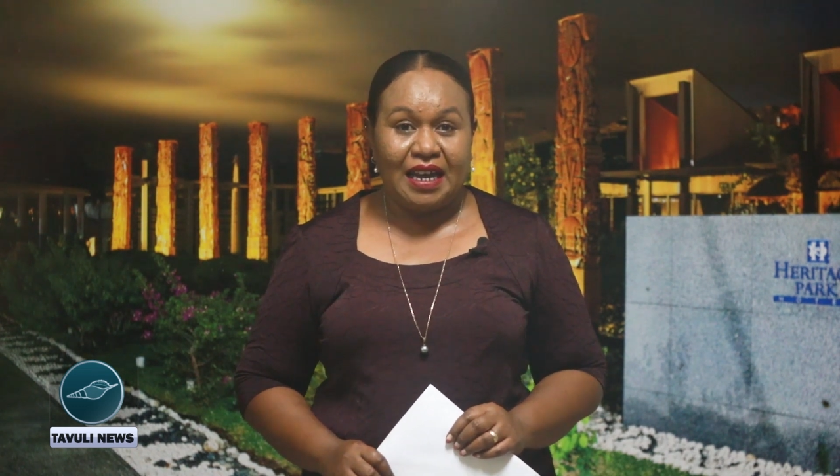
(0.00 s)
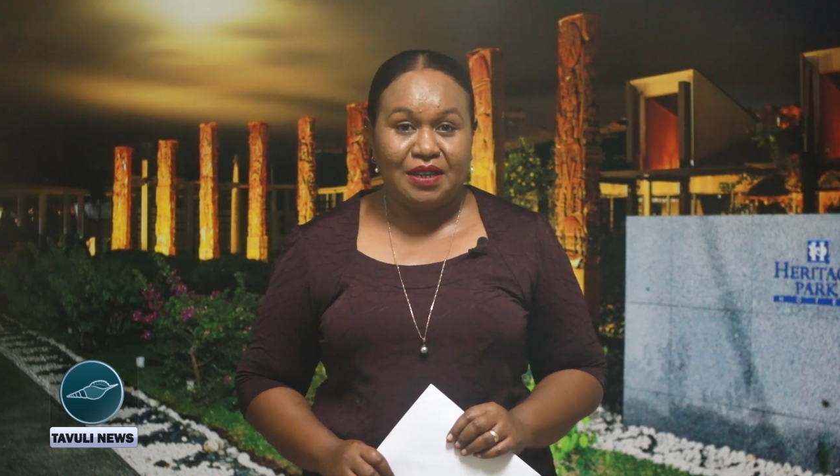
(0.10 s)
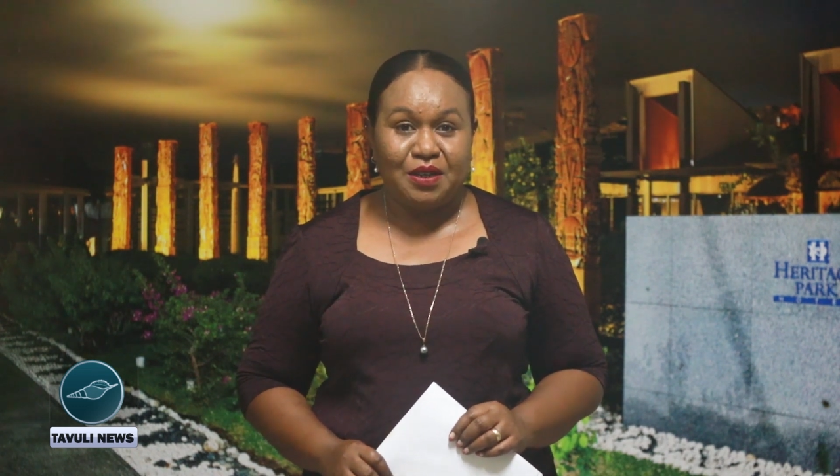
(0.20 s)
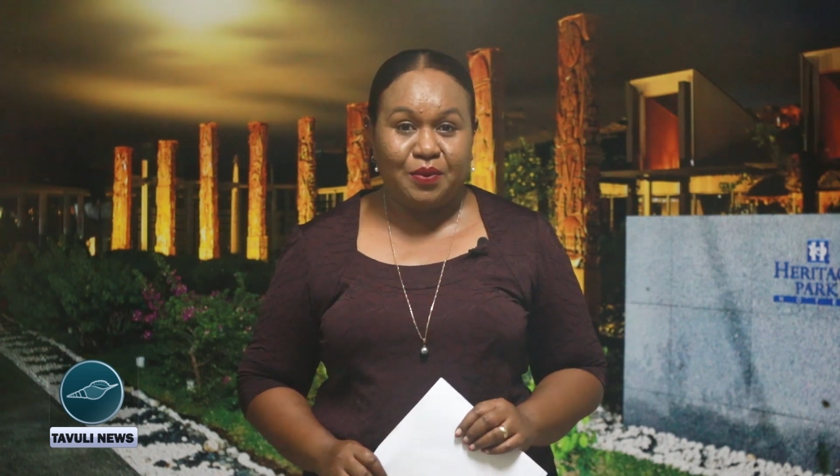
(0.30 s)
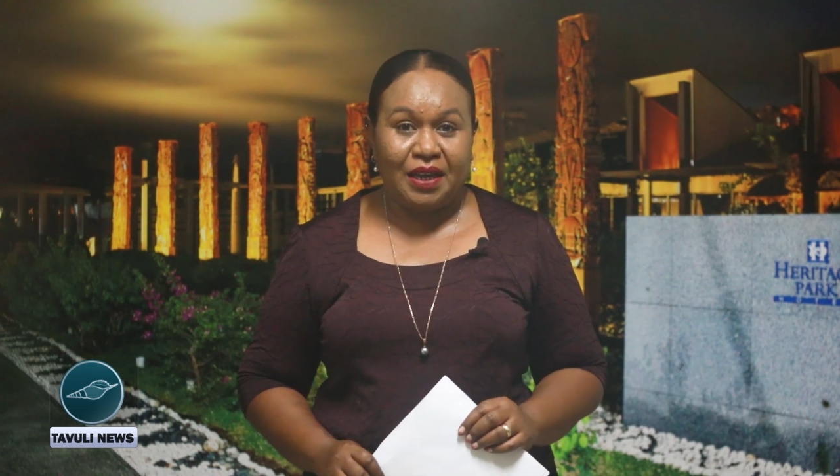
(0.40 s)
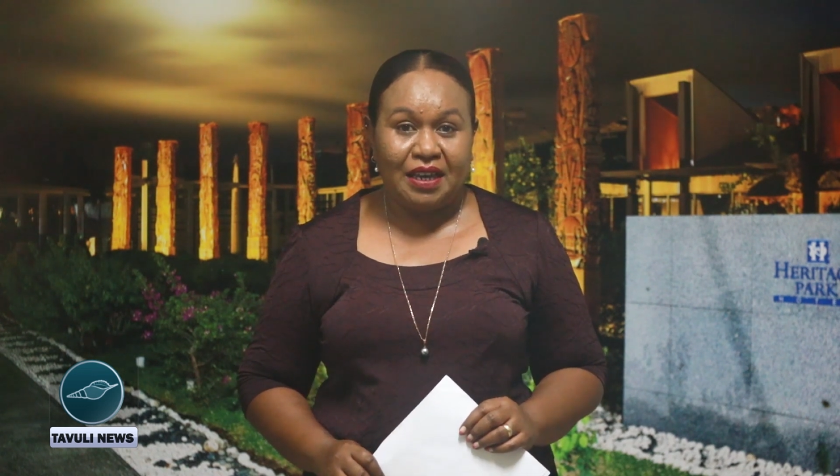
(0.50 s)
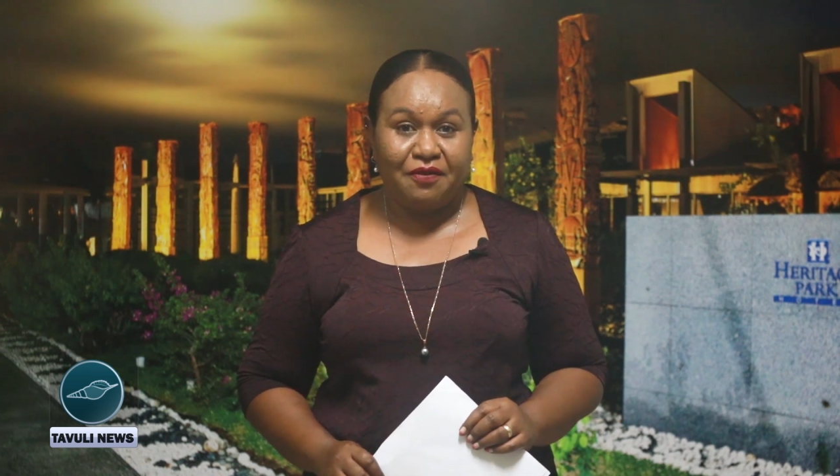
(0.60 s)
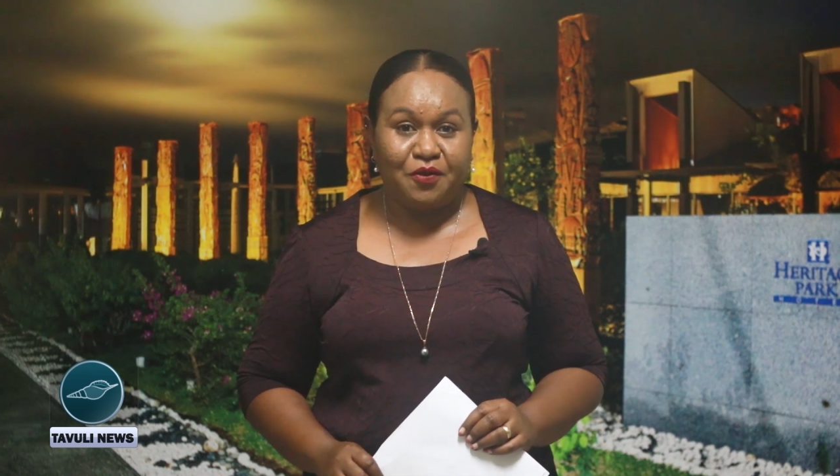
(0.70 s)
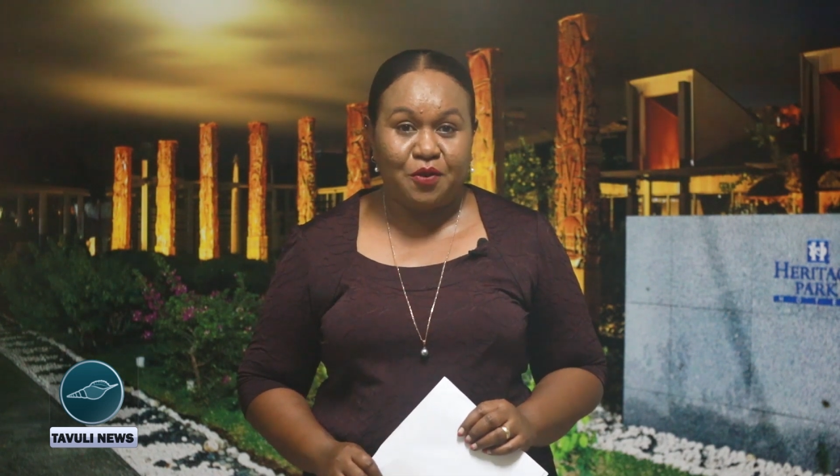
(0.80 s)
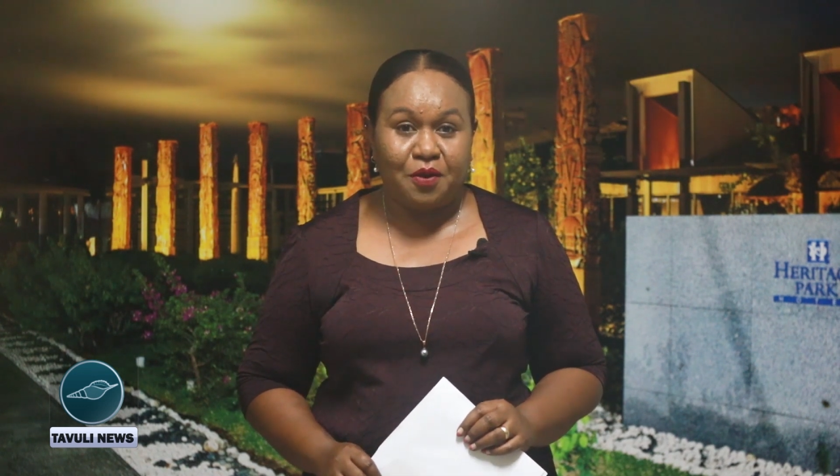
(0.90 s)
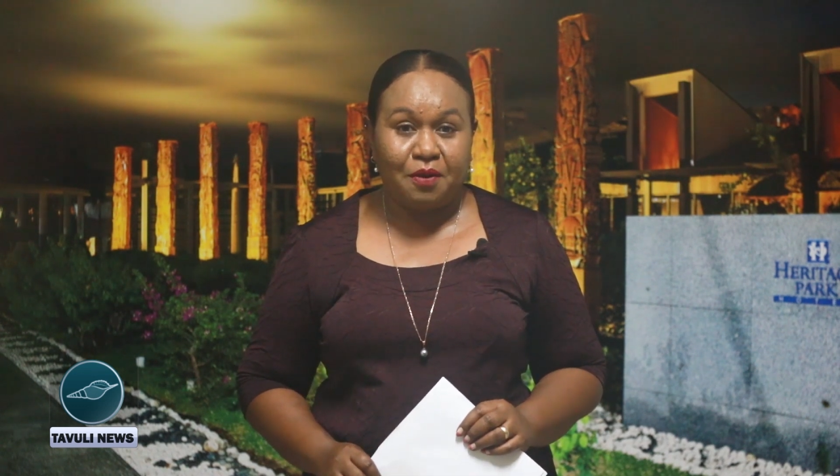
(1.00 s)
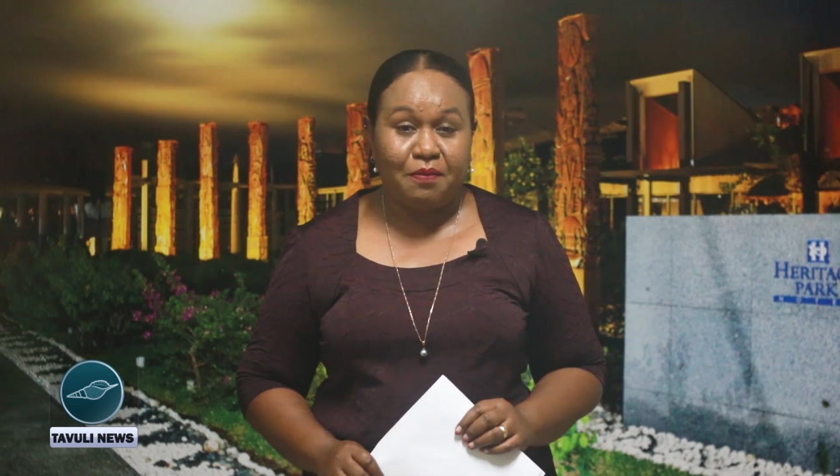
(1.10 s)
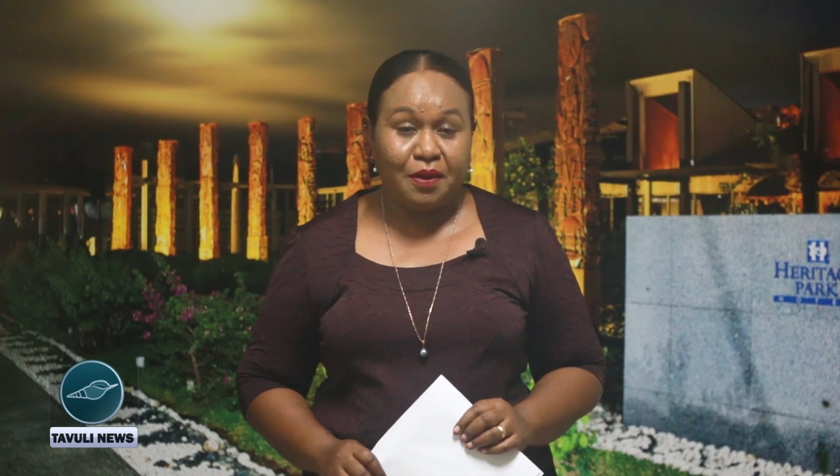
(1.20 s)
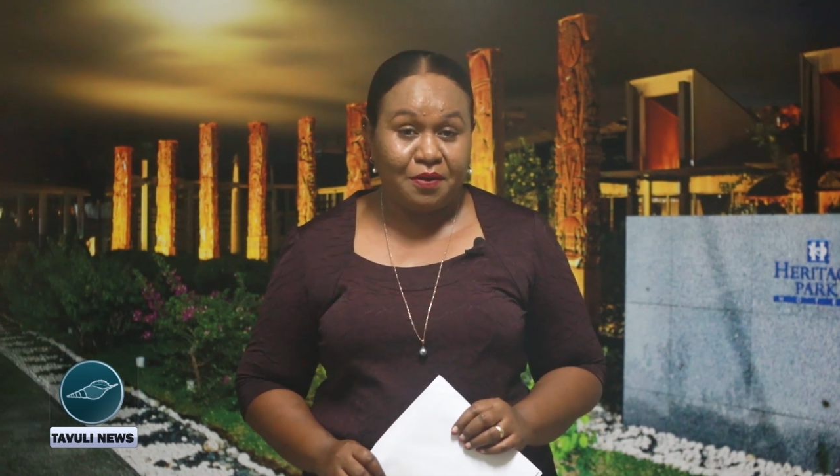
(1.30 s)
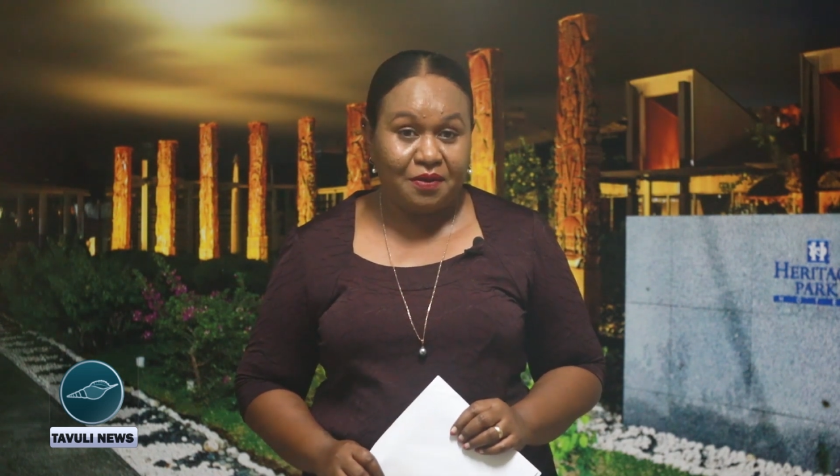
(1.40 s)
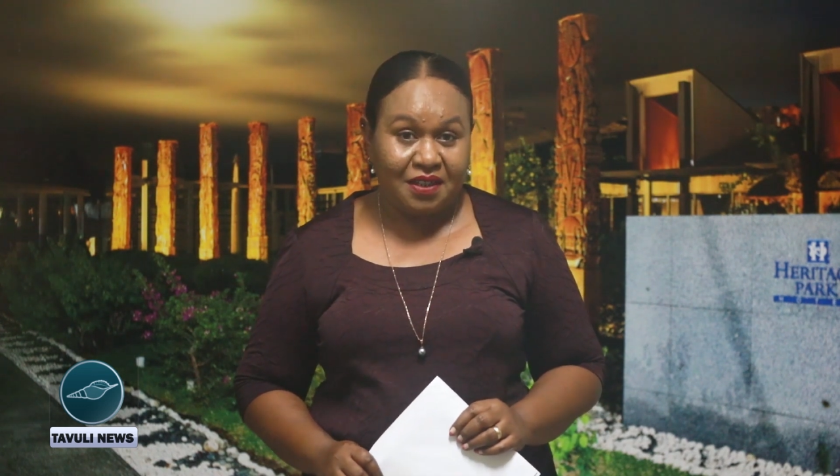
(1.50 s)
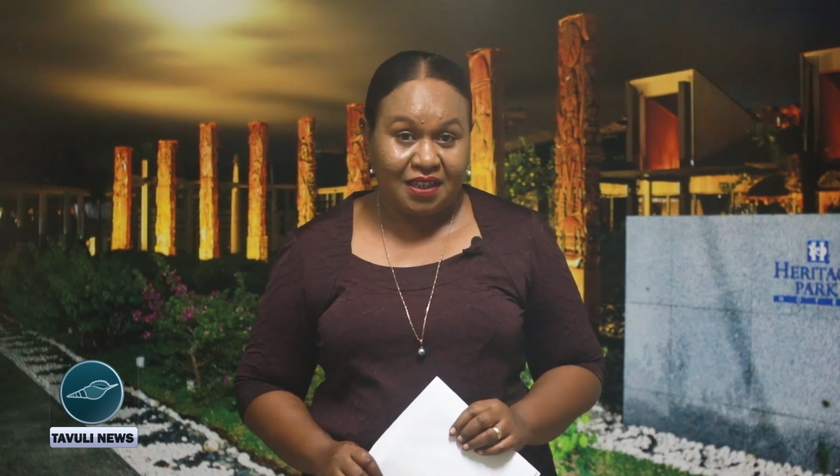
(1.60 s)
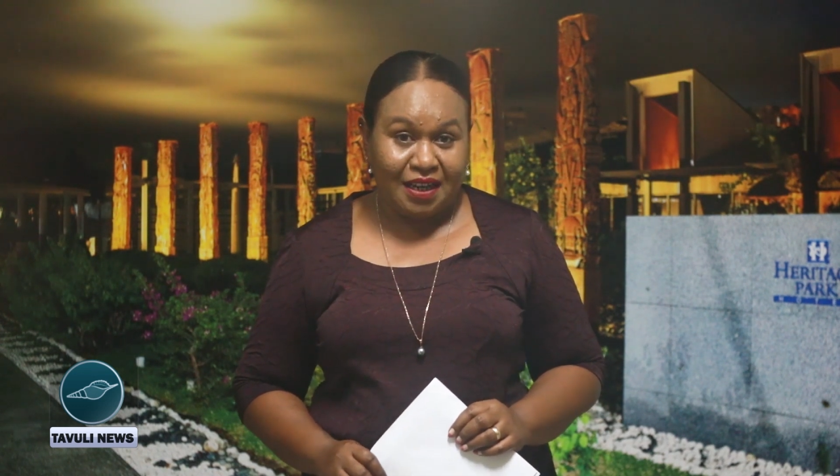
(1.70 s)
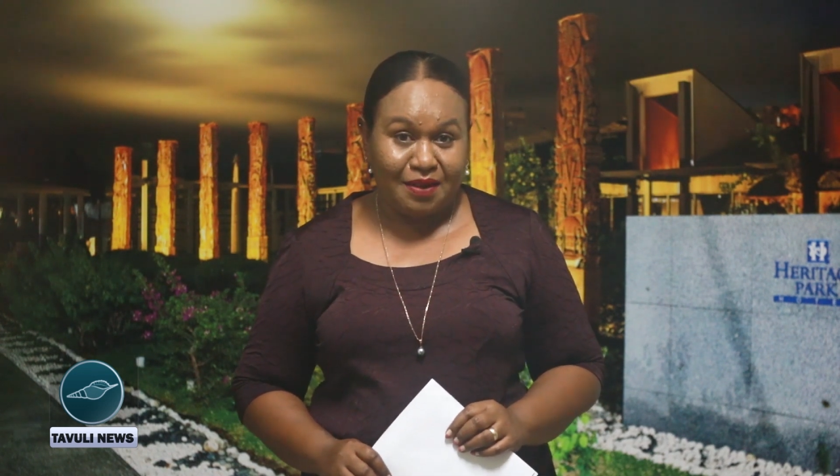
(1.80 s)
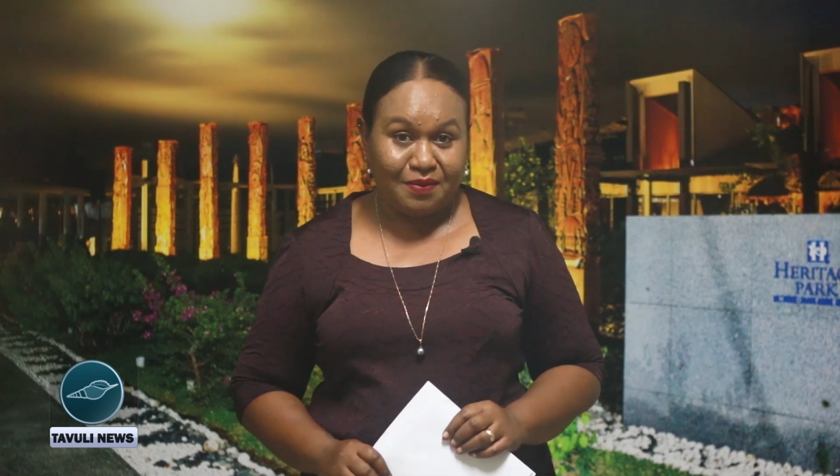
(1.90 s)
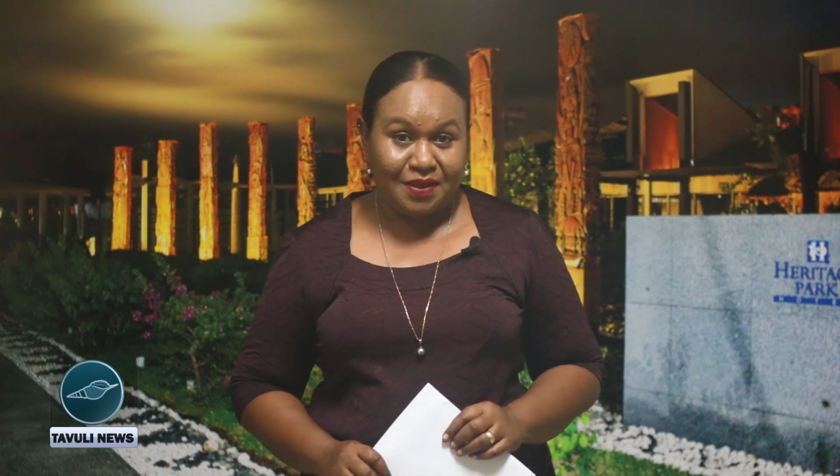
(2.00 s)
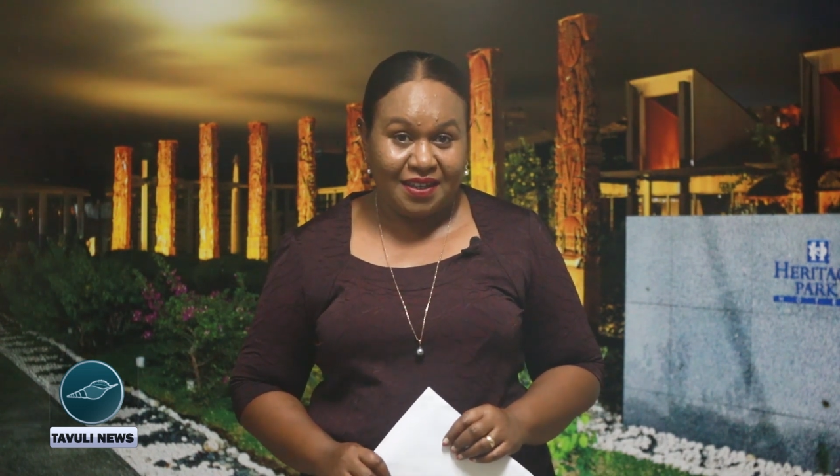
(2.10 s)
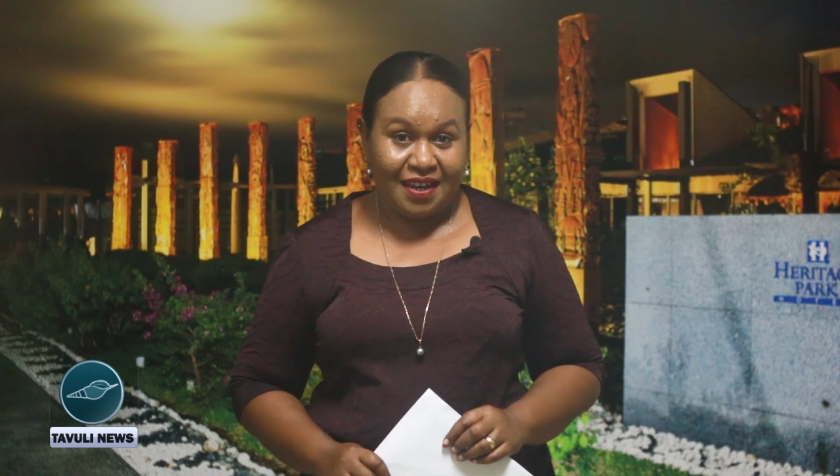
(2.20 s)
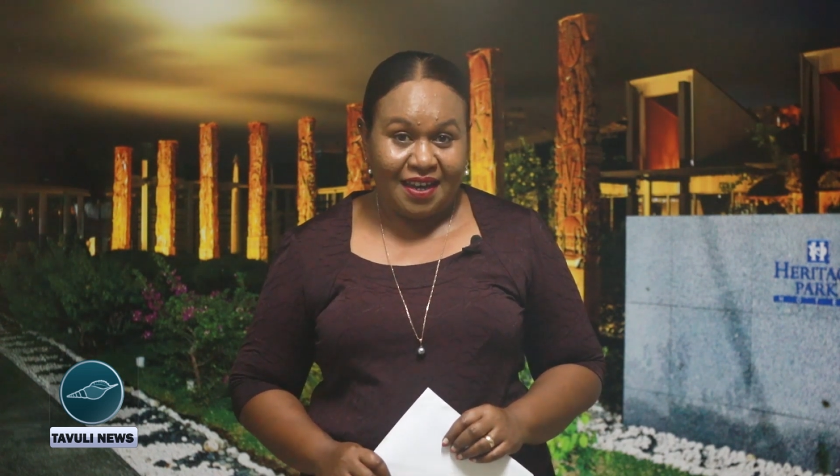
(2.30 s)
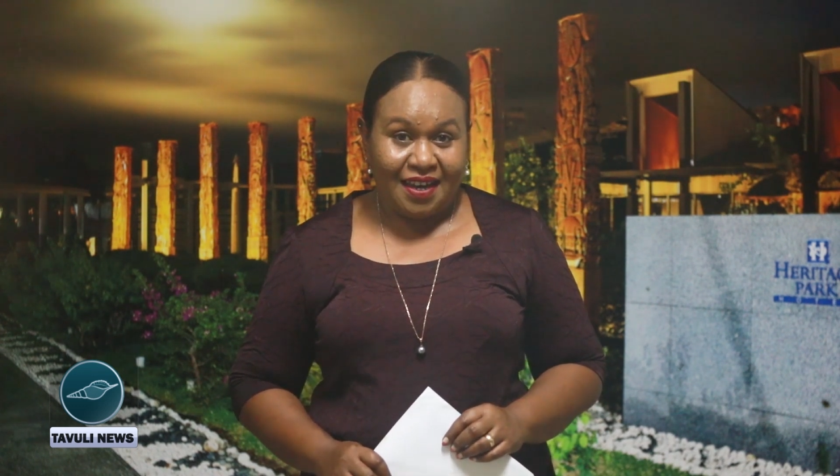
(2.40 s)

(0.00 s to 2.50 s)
underway for both teams.